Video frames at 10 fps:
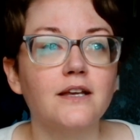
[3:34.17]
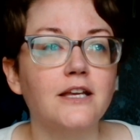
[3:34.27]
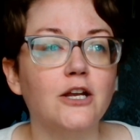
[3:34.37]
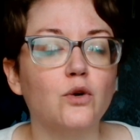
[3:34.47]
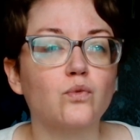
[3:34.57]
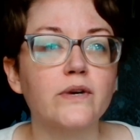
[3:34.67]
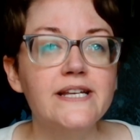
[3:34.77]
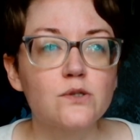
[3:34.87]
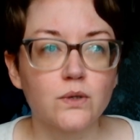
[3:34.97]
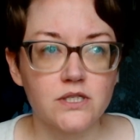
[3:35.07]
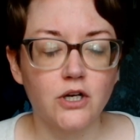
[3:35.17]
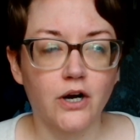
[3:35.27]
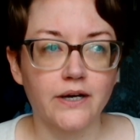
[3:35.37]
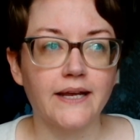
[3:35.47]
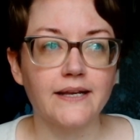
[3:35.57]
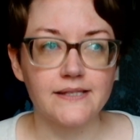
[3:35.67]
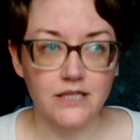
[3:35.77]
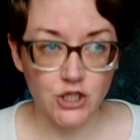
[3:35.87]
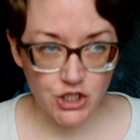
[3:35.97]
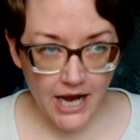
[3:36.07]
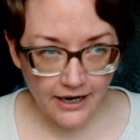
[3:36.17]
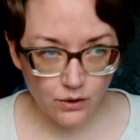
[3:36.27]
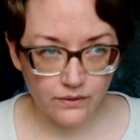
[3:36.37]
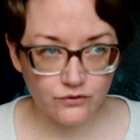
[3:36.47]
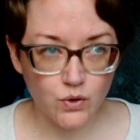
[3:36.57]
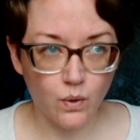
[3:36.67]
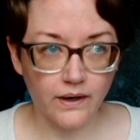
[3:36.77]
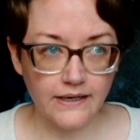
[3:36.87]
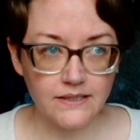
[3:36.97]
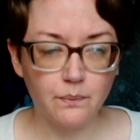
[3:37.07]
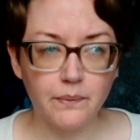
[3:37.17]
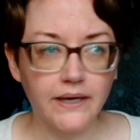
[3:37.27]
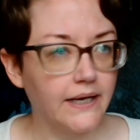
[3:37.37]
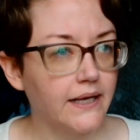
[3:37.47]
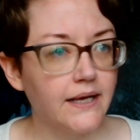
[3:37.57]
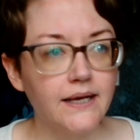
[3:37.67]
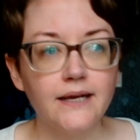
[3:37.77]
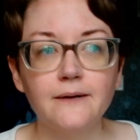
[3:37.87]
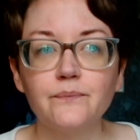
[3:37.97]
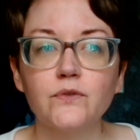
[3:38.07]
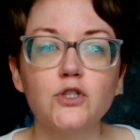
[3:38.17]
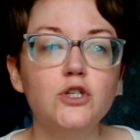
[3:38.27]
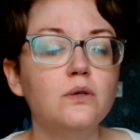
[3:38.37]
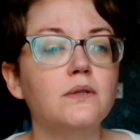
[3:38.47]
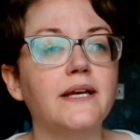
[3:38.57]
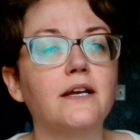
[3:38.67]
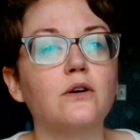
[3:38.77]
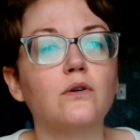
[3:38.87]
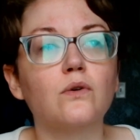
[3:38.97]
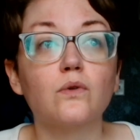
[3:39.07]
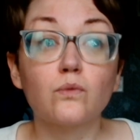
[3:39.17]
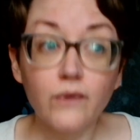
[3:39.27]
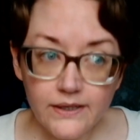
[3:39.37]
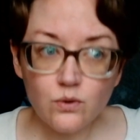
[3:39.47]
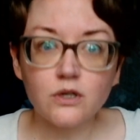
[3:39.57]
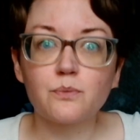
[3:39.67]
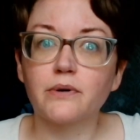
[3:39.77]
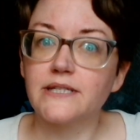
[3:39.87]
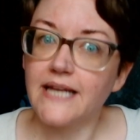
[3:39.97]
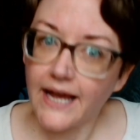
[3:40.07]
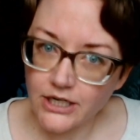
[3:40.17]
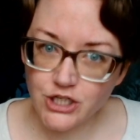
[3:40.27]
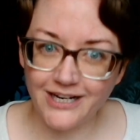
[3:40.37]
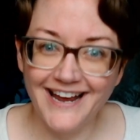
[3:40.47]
you know, resource guarding is the shadow of Taurus, but dude, like, resource protection.